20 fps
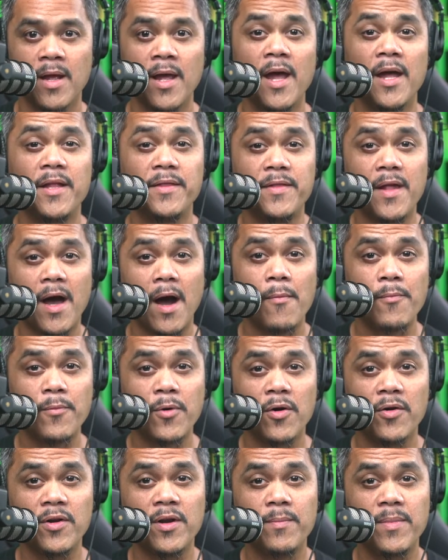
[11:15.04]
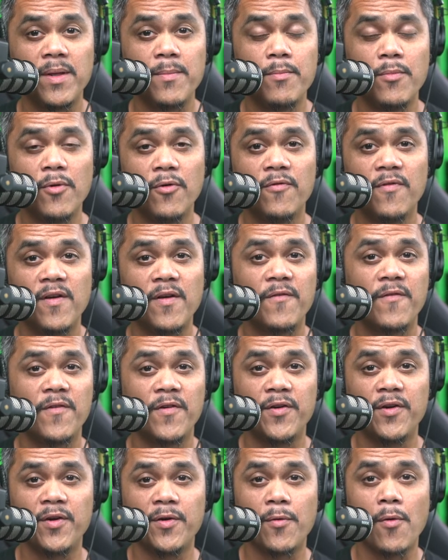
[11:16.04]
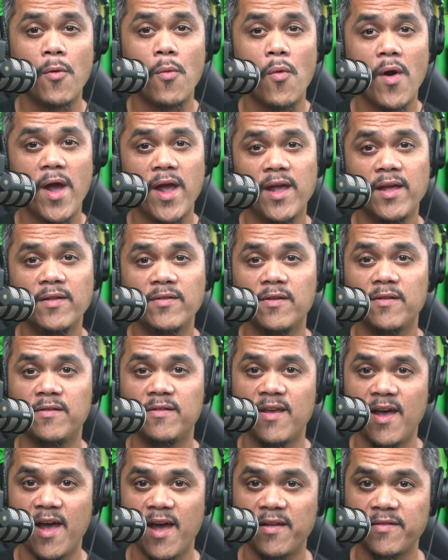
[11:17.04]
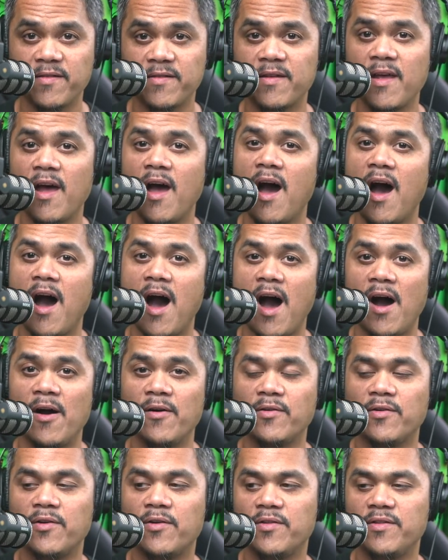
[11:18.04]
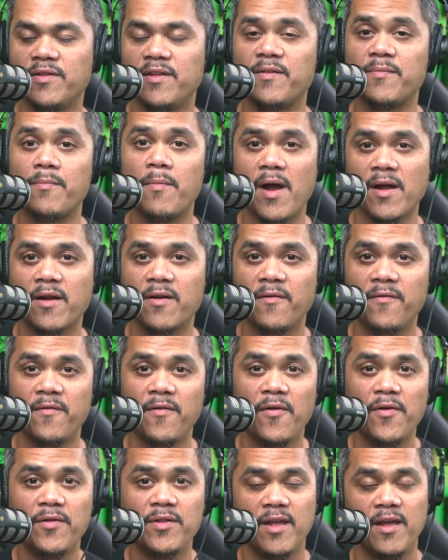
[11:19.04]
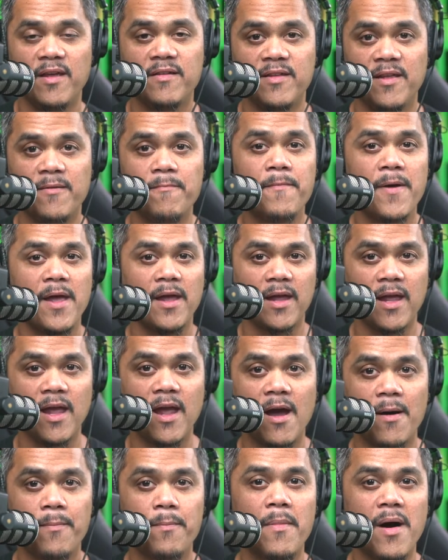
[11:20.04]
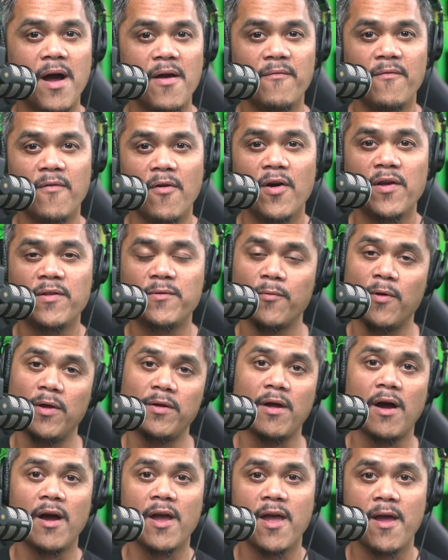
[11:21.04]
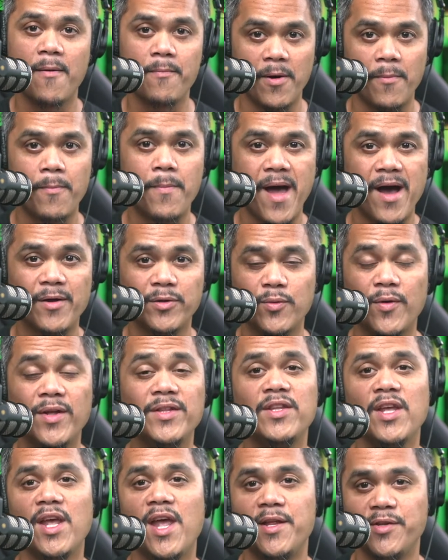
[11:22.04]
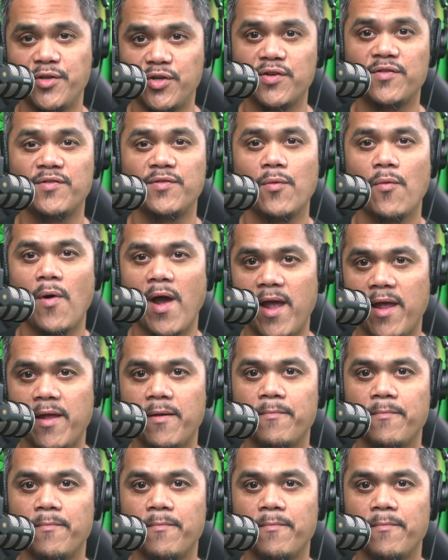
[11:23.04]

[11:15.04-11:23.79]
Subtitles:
Now I'm going to be moving further away to test how good this microphone is in picking up my voice when I am about 20 inches away.